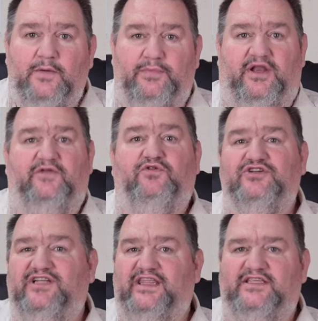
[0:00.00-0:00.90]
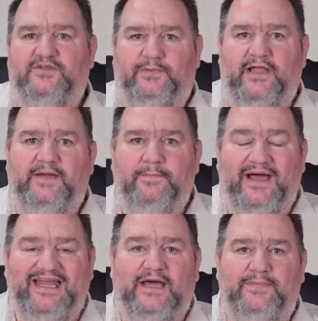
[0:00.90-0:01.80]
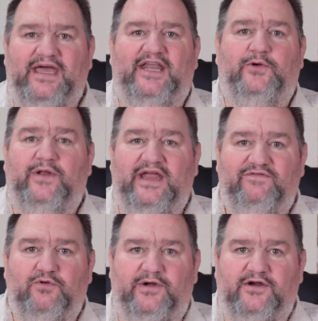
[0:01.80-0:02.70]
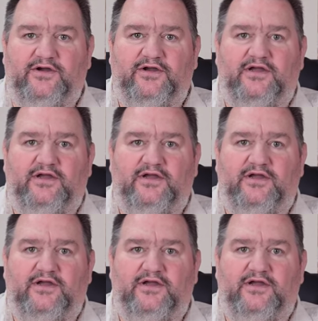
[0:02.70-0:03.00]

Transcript: but unfortunately the supply might not be adequate everywhere.